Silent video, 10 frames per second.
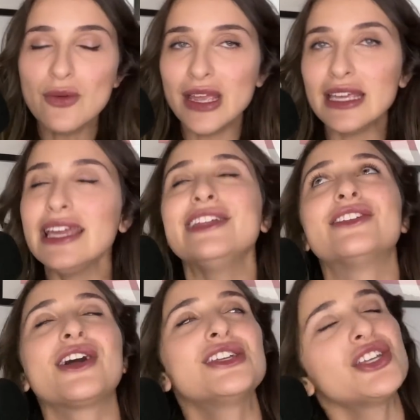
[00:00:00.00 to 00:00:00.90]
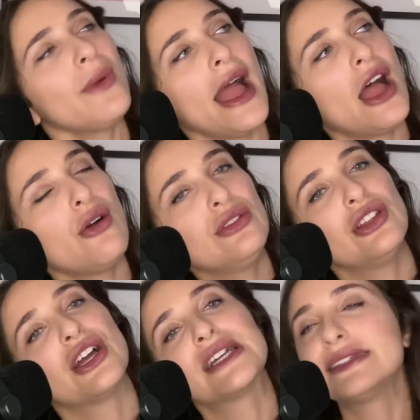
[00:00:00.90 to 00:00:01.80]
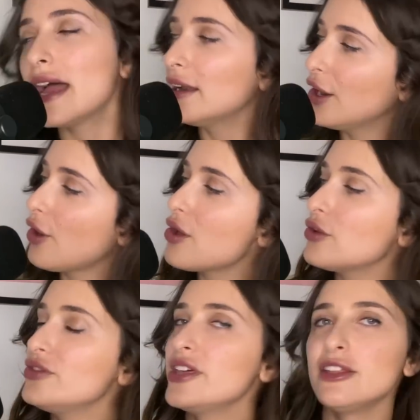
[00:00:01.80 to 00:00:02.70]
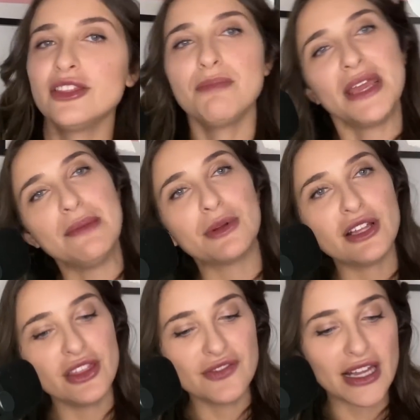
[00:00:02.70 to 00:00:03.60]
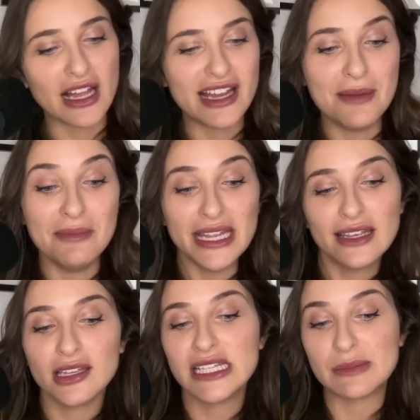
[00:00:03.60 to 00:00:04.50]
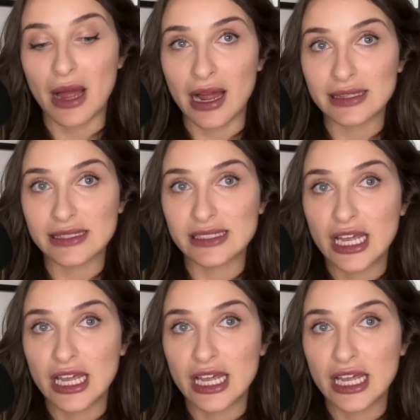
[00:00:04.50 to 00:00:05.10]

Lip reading: Winky looks around, looks at the people in the villa, and immediately spots